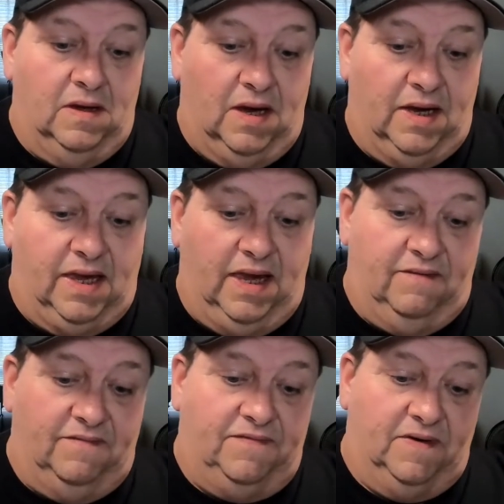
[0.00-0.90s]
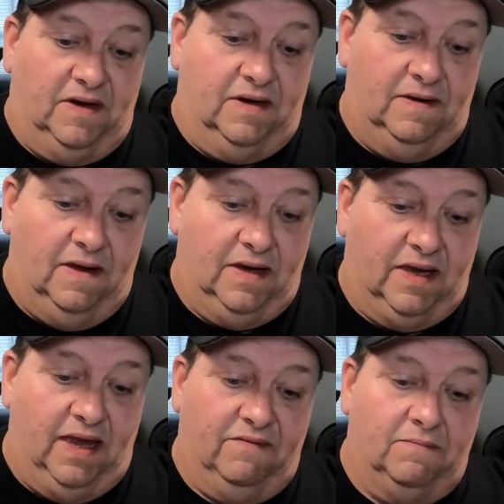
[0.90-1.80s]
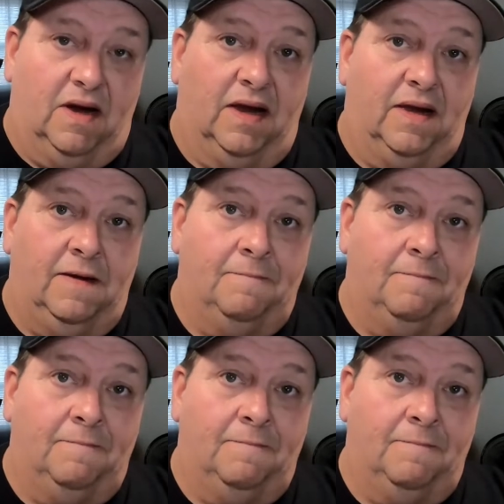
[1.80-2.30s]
I gave him my